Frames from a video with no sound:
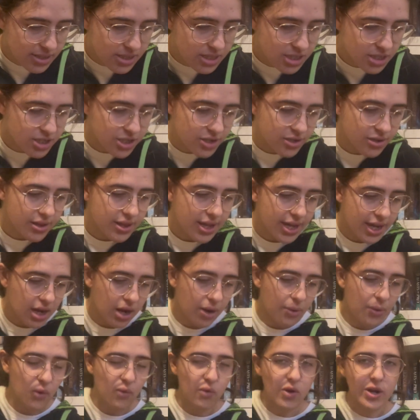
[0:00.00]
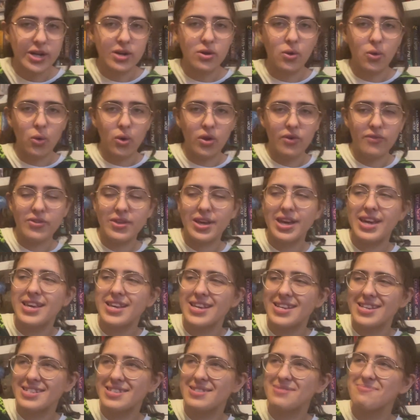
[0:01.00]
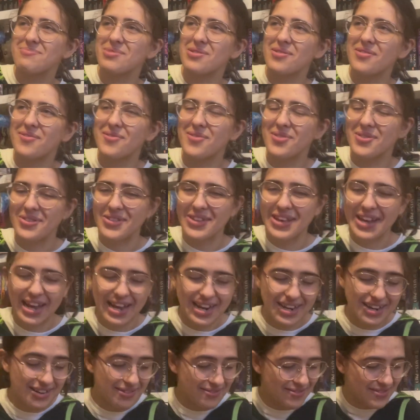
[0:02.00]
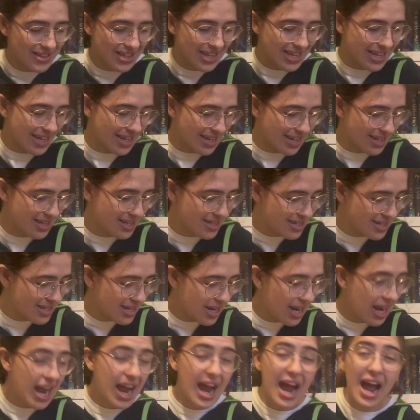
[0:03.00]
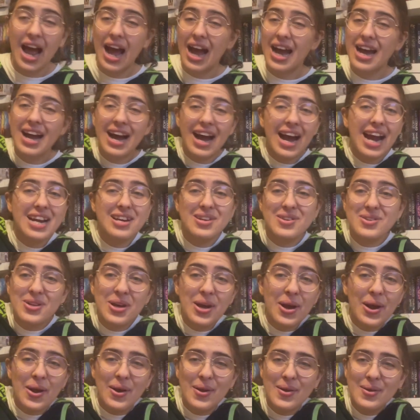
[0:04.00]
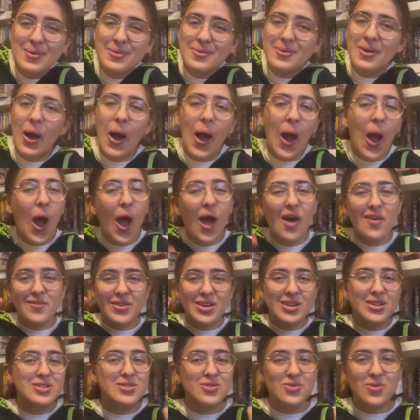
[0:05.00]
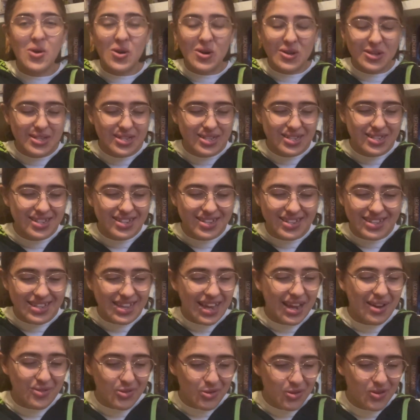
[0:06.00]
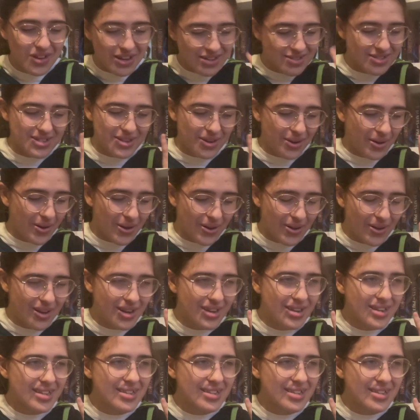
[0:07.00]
Do you think I will read all of these before the end of the year? I don't know. Fingers crossed, because they all sound so good.